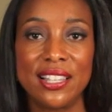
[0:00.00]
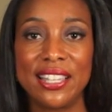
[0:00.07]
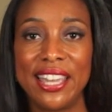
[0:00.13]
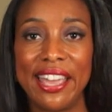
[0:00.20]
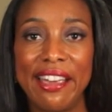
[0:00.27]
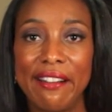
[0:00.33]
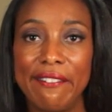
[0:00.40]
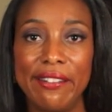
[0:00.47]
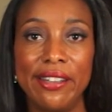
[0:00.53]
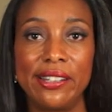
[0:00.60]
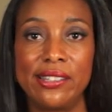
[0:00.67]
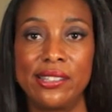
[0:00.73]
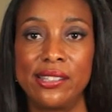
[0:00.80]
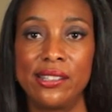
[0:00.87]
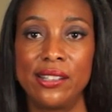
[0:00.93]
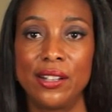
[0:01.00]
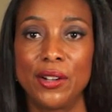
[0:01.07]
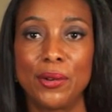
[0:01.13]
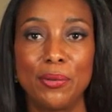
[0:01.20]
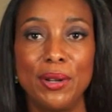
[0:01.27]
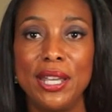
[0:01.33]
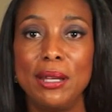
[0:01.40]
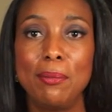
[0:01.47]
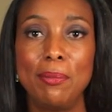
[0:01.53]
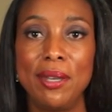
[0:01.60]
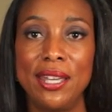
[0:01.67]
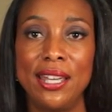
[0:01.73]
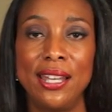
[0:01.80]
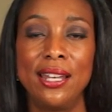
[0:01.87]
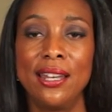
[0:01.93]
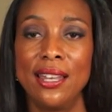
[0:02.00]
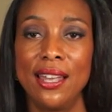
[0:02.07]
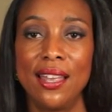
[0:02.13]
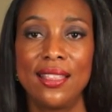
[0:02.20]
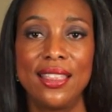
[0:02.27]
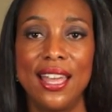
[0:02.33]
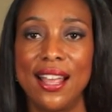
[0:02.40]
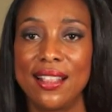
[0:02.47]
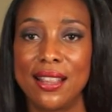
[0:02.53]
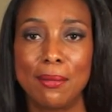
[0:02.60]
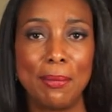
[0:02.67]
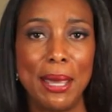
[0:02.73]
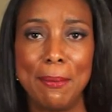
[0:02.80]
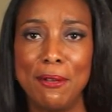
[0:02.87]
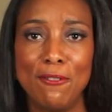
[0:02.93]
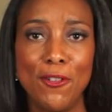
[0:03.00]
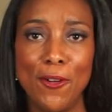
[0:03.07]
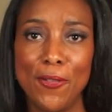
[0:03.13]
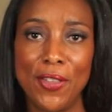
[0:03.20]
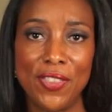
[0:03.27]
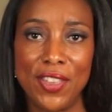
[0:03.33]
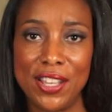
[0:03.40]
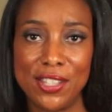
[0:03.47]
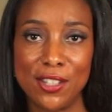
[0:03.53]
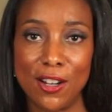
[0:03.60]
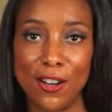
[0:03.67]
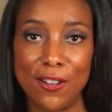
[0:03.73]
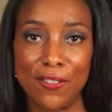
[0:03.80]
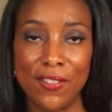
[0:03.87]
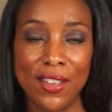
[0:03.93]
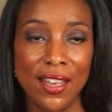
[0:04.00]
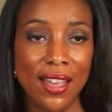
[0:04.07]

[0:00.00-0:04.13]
carrot, green bean thing, baby food that they serve.